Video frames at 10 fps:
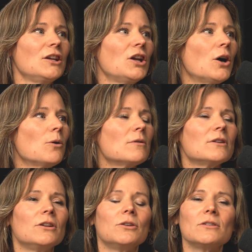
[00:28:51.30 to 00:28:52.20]
You know,
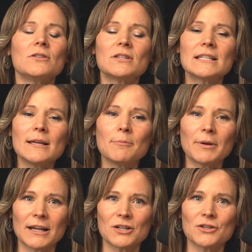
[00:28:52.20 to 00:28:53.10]
you see
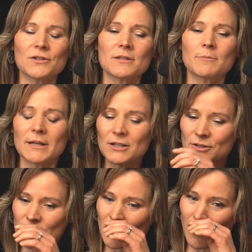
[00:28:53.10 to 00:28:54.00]
pictures
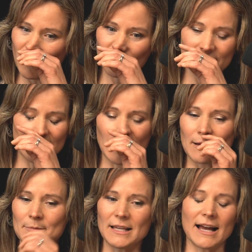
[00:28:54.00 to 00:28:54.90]

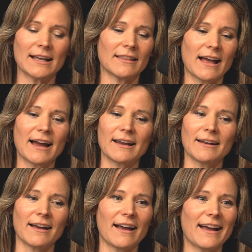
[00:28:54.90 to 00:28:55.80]
oftentimes
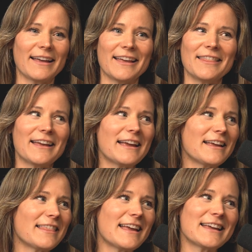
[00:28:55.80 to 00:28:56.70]
online.
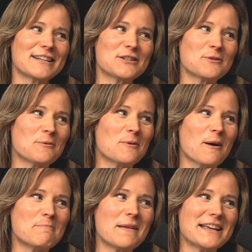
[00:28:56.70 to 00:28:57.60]
They can do
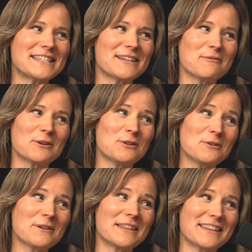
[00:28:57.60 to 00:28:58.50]
amazing. Well,
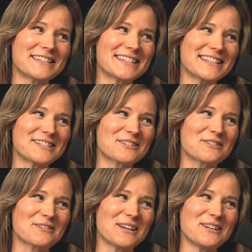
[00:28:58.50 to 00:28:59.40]
you're in this industry.